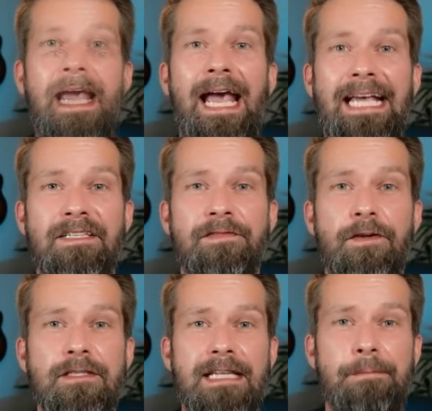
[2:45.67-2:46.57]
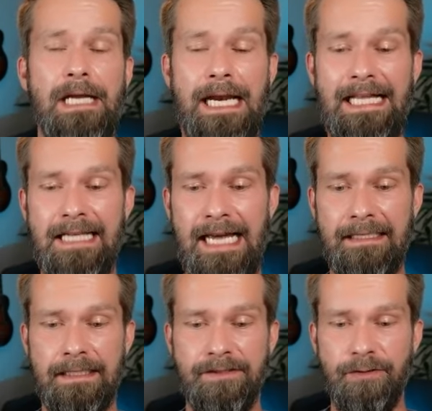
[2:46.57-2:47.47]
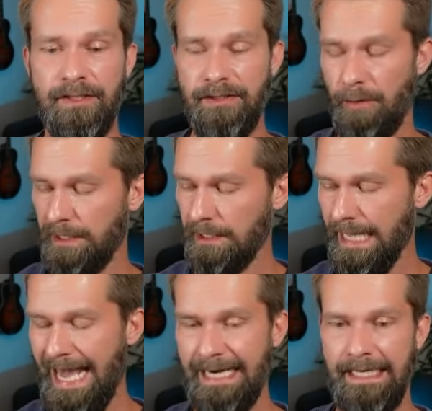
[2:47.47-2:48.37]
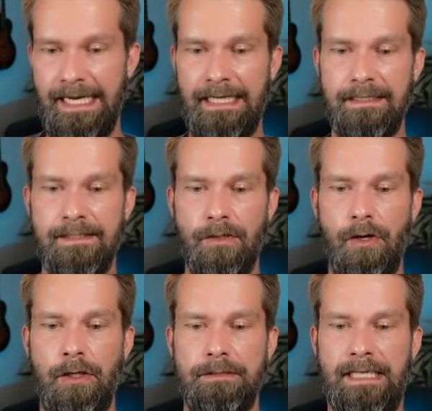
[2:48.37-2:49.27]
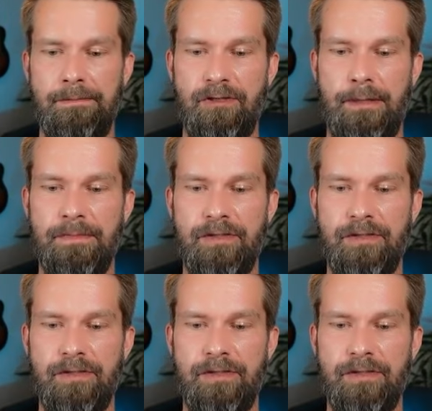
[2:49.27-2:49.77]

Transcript: As a first step, let's head to the terminal and install TypeScript.